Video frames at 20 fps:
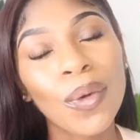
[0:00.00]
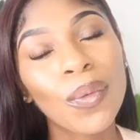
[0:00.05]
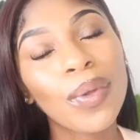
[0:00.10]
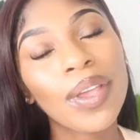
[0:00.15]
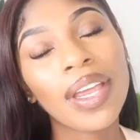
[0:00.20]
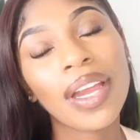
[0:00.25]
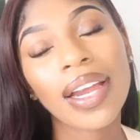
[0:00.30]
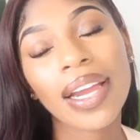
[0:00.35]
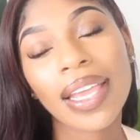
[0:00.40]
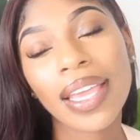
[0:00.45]

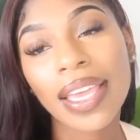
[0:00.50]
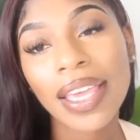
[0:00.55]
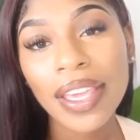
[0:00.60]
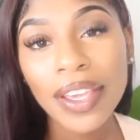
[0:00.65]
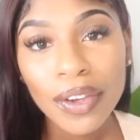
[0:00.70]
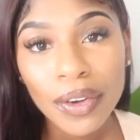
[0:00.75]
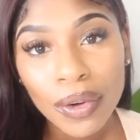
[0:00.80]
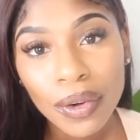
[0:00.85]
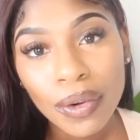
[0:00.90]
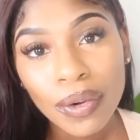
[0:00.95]
We are
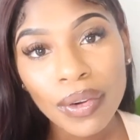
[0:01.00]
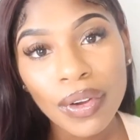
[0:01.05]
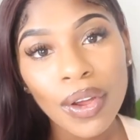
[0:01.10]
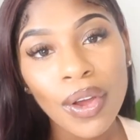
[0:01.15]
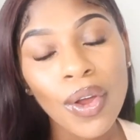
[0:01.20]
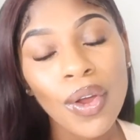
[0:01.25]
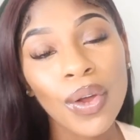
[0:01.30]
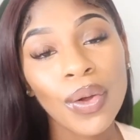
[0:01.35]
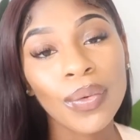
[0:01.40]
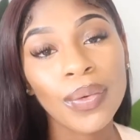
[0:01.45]
healed,
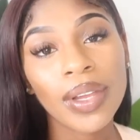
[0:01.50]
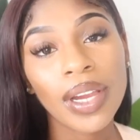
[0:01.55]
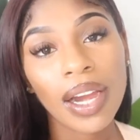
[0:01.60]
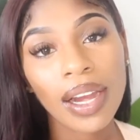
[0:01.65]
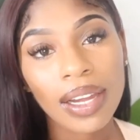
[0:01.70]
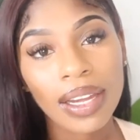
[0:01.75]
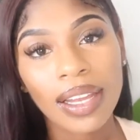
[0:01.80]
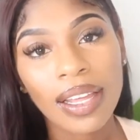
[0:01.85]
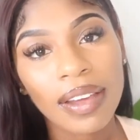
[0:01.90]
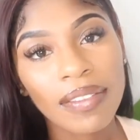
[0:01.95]
we
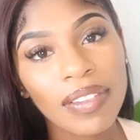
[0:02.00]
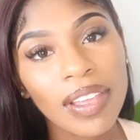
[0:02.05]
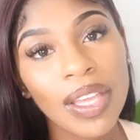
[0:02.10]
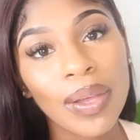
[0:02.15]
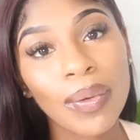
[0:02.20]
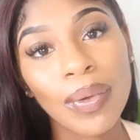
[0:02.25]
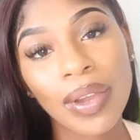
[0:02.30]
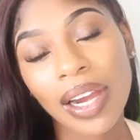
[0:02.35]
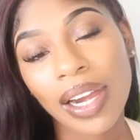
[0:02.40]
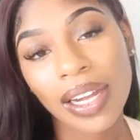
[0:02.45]
are
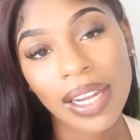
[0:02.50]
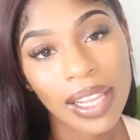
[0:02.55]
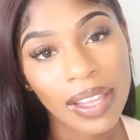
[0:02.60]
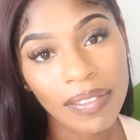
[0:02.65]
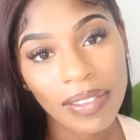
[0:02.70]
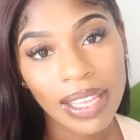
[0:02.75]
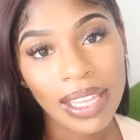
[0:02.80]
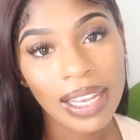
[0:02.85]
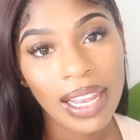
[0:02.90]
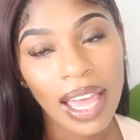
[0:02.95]
loving, we are
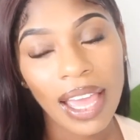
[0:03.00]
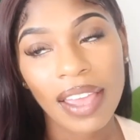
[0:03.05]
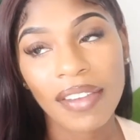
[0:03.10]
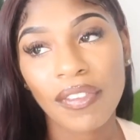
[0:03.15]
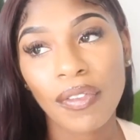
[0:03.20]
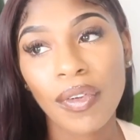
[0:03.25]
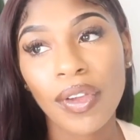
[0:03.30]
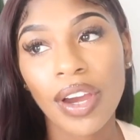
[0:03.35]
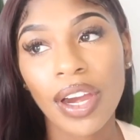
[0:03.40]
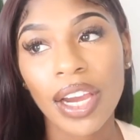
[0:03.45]
living
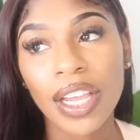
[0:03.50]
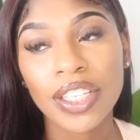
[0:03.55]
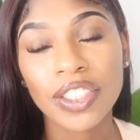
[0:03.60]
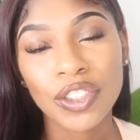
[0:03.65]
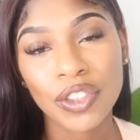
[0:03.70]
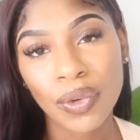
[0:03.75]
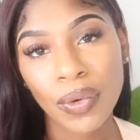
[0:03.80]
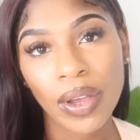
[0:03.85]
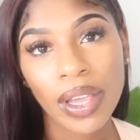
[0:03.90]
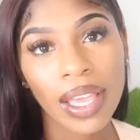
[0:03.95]
life, we are
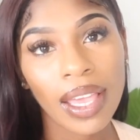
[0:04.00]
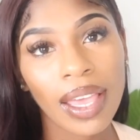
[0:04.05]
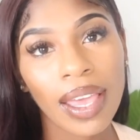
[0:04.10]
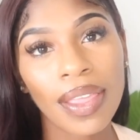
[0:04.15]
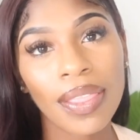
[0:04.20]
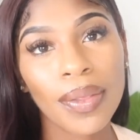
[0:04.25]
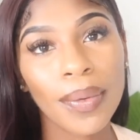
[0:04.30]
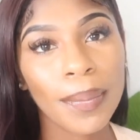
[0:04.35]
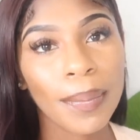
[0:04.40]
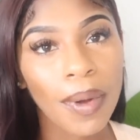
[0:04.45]

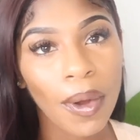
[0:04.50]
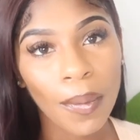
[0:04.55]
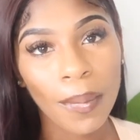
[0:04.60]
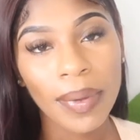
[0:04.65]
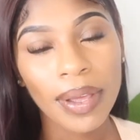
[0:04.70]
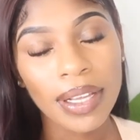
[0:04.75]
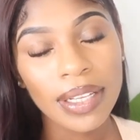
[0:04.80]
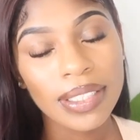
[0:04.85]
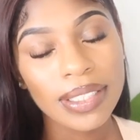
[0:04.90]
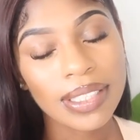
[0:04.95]
enjoying the
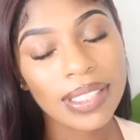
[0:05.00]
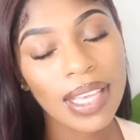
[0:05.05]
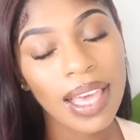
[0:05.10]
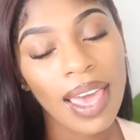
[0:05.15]
moment,